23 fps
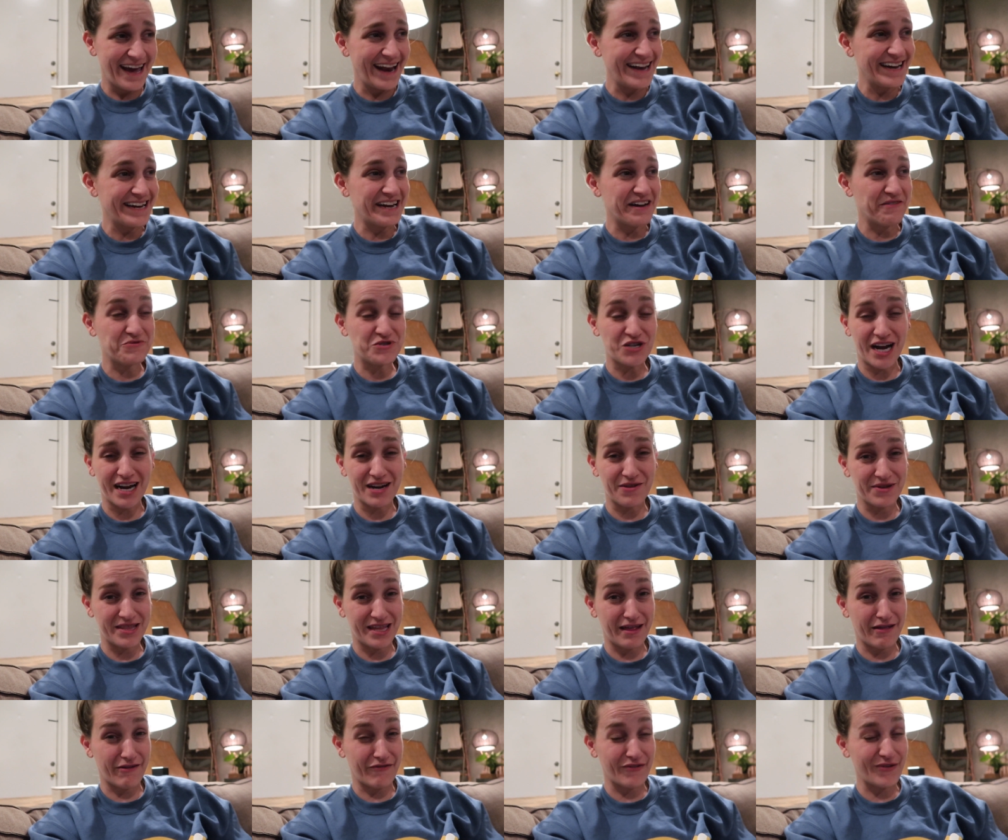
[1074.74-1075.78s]
ended up chatting
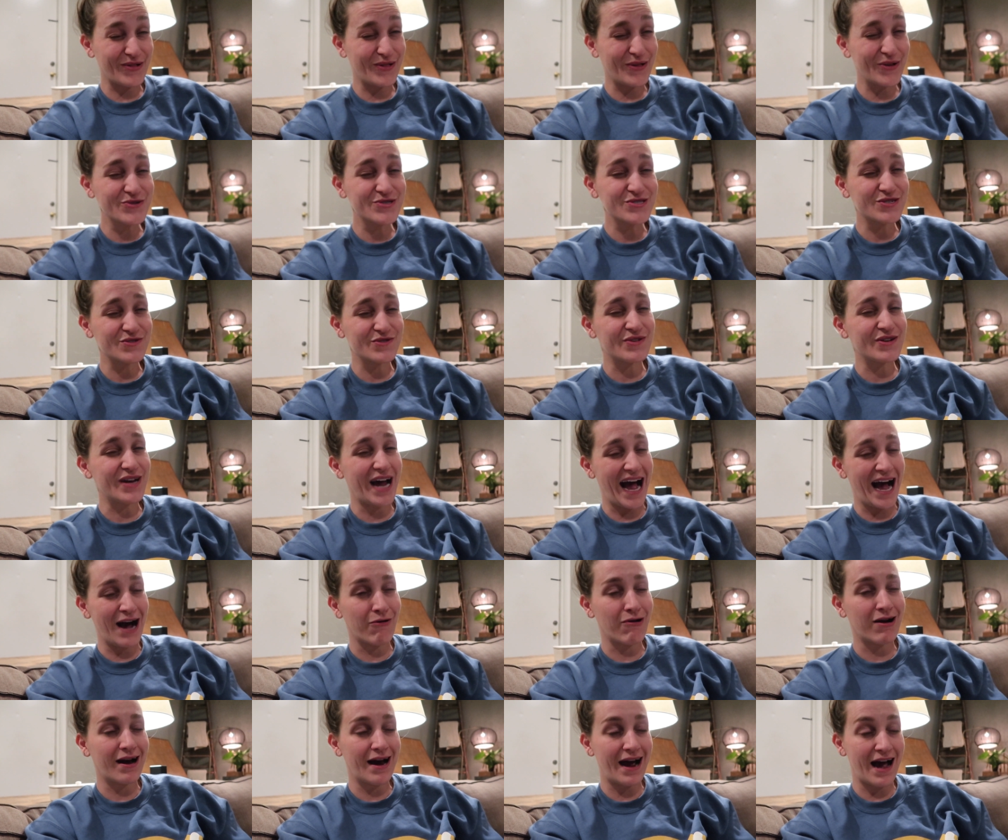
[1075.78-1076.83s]
with Heather for close to an
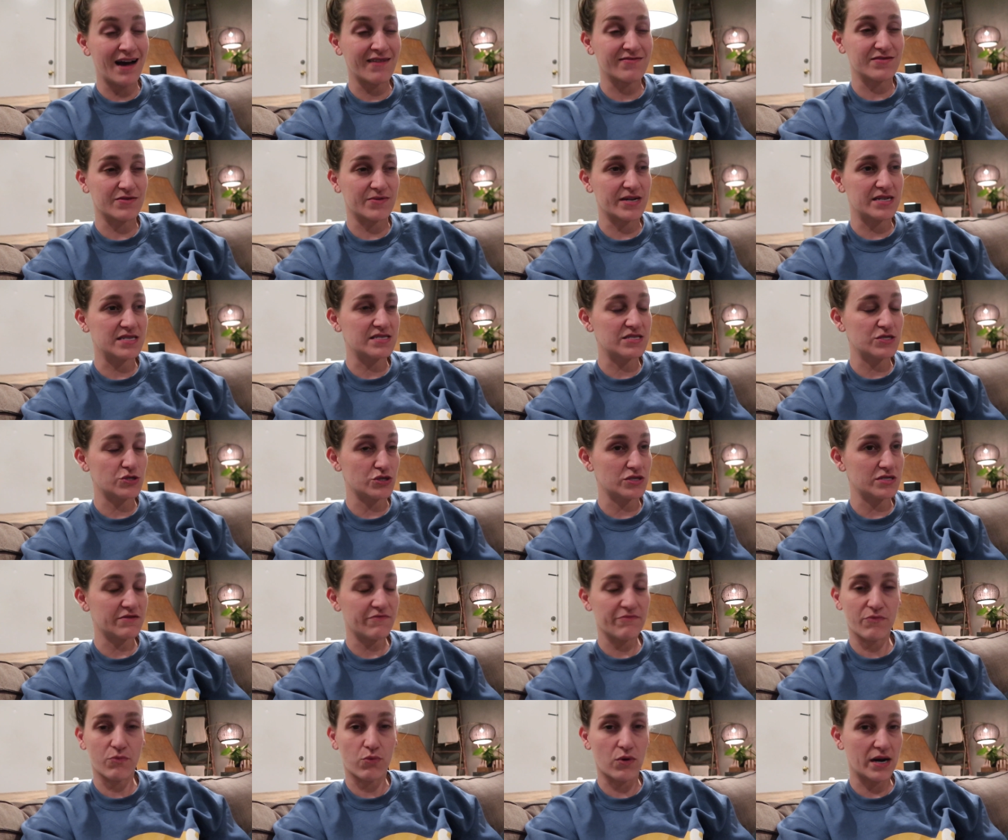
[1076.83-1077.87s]
hour afterwards,
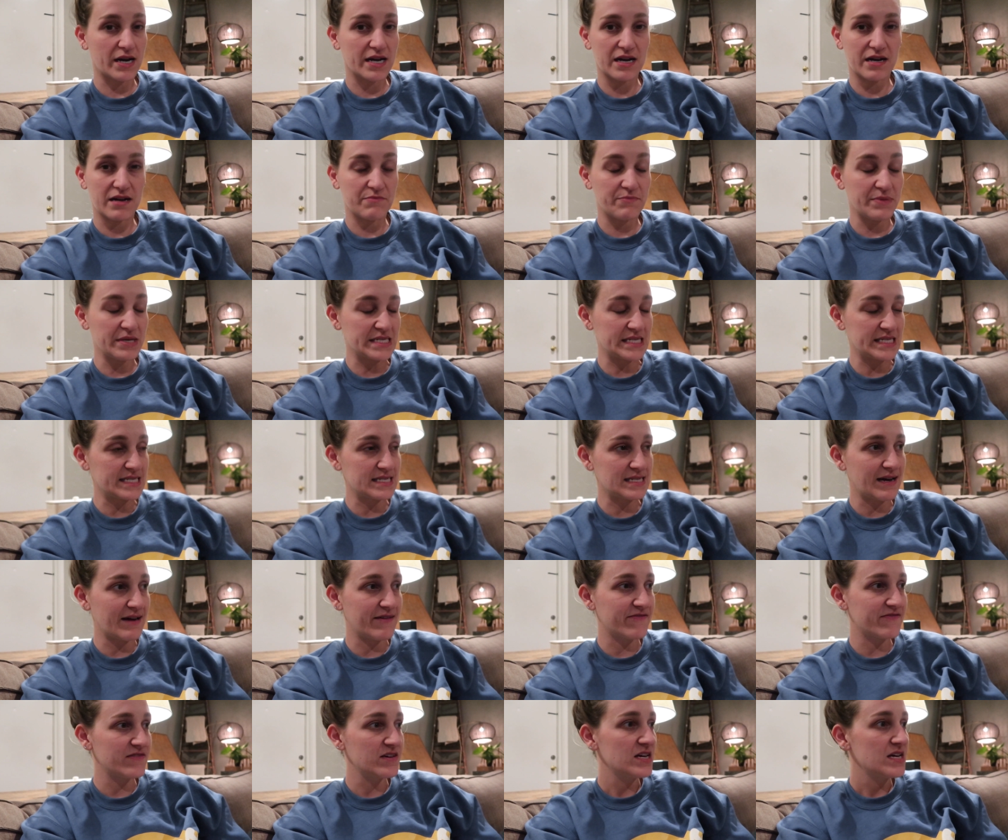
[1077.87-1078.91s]
just working on business
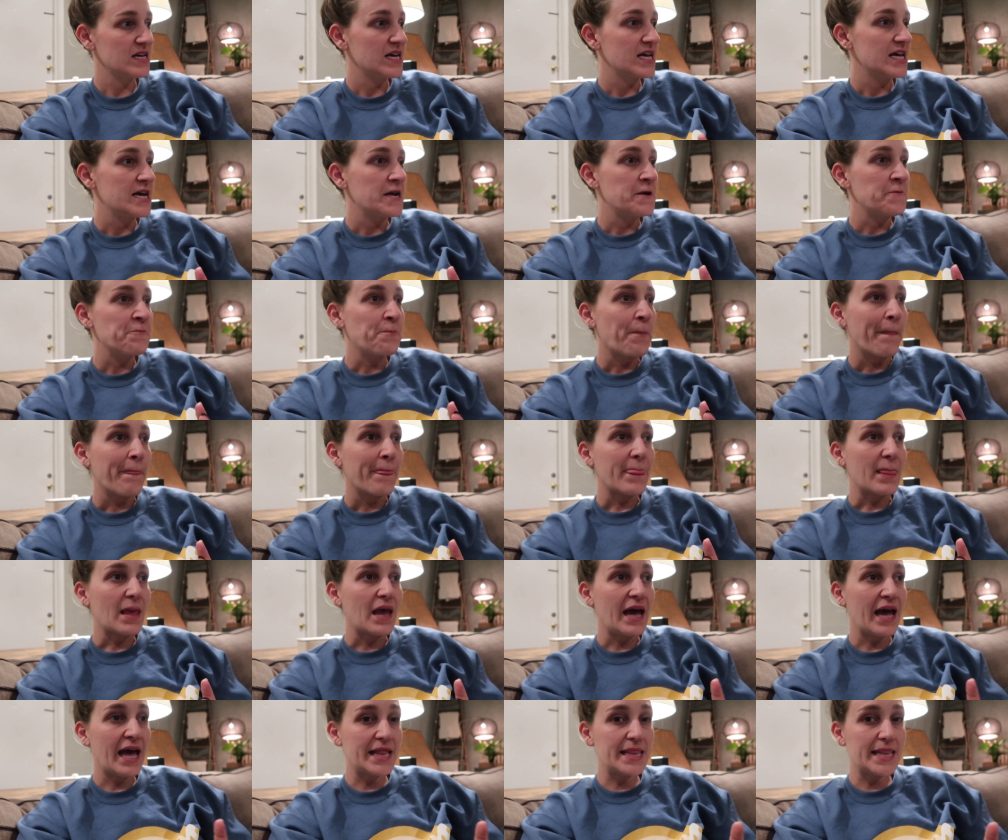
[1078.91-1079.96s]
stuff.
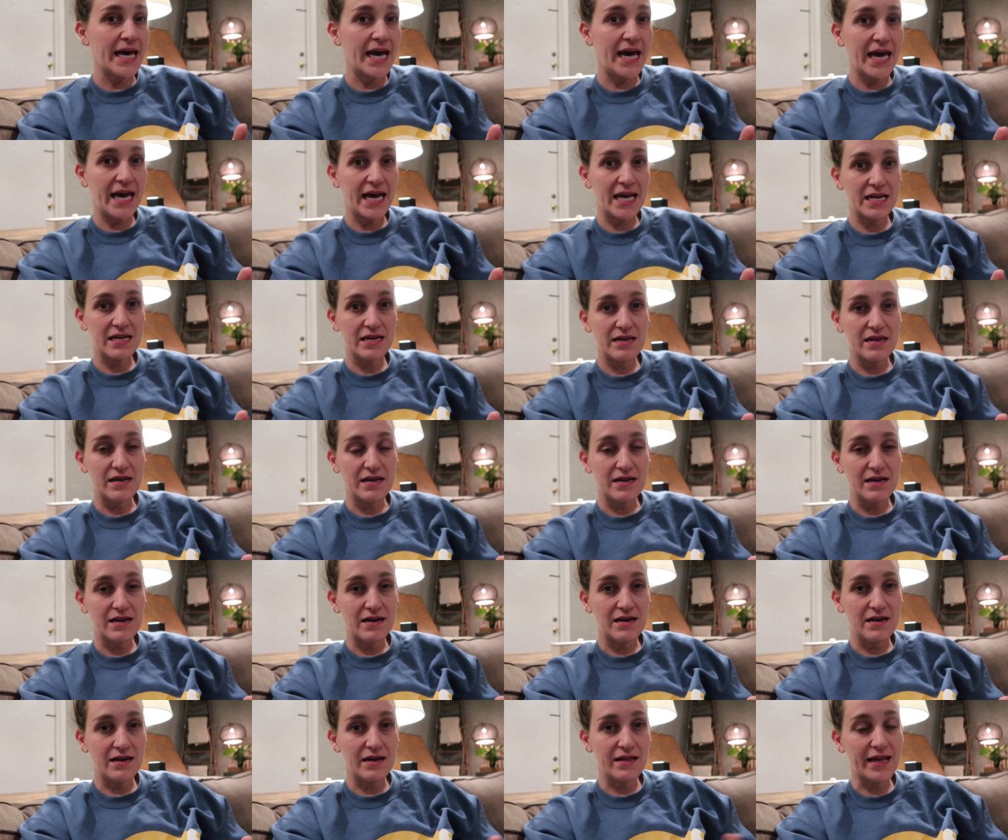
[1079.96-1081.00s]
And then
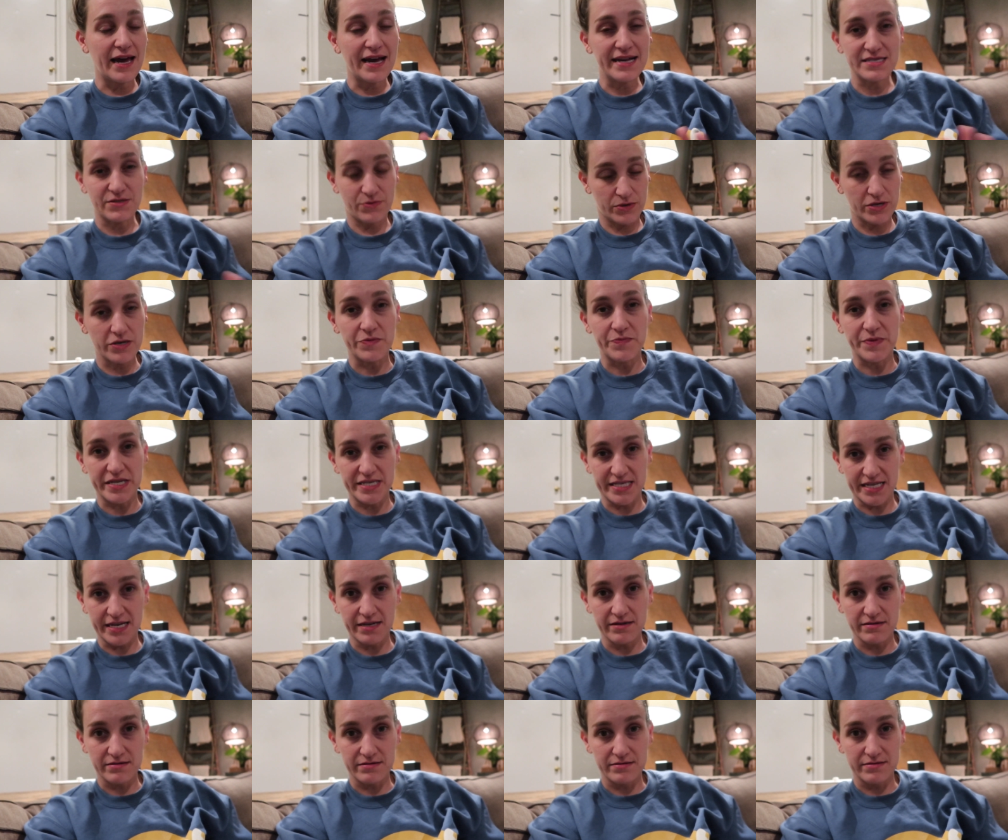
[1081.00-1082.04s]
Elias ordered
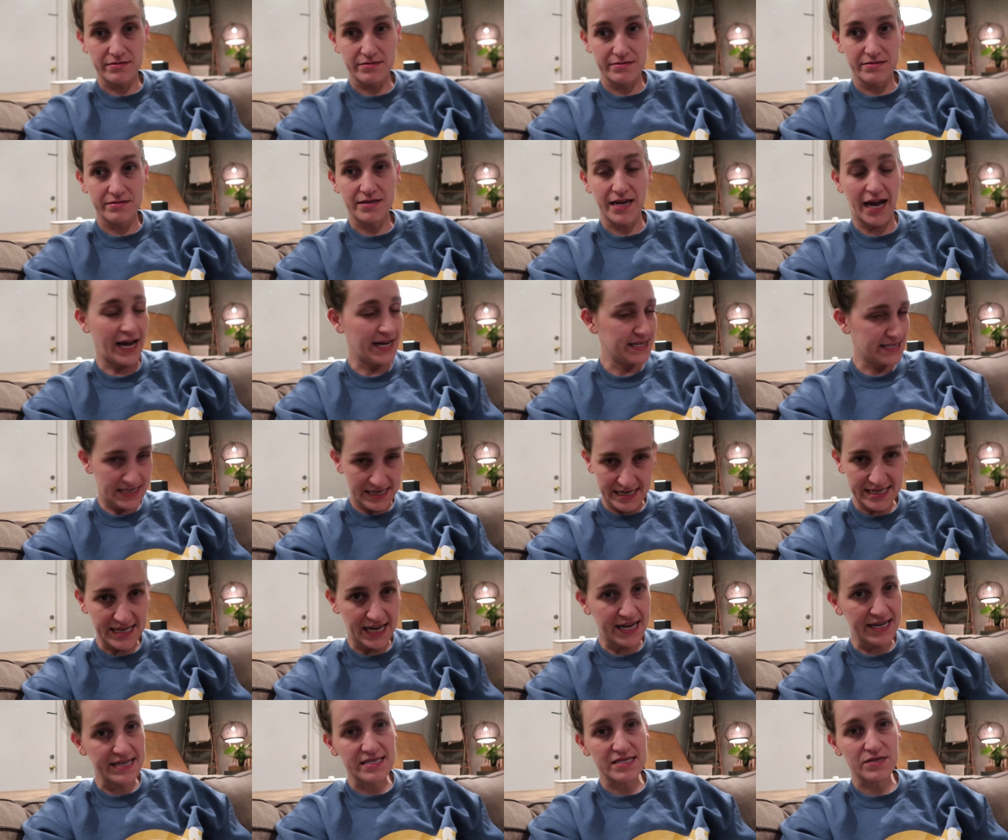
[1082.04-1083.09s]
pizza, as he
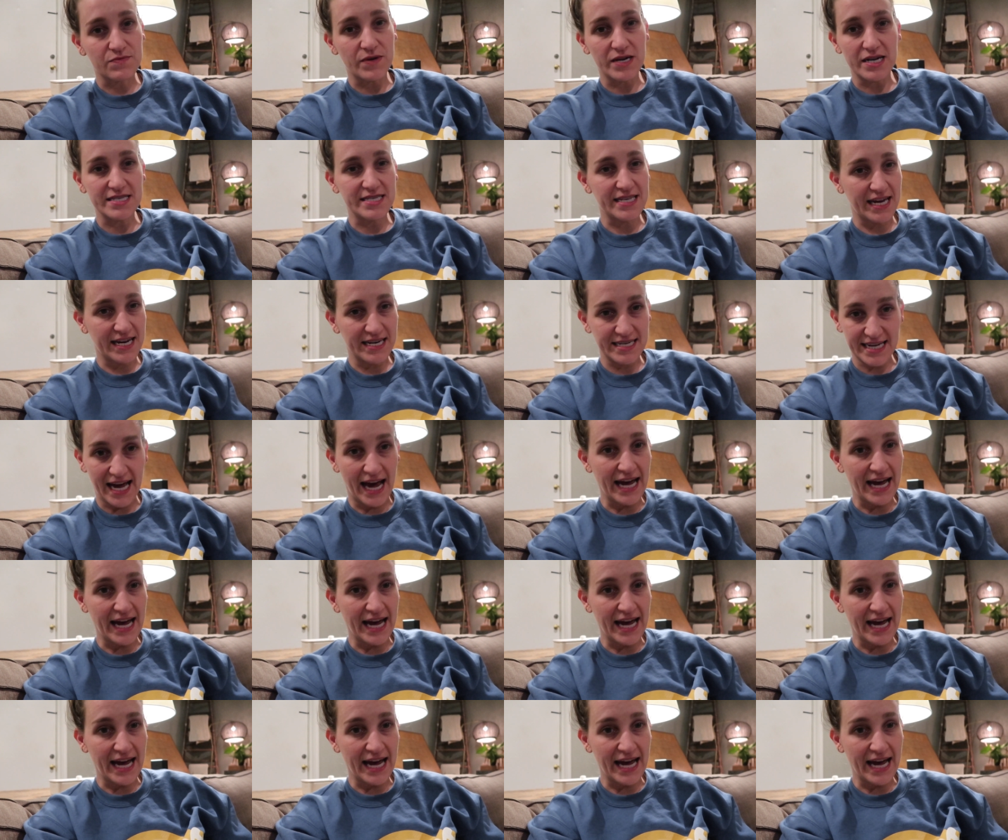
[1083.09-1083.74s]
does when it's like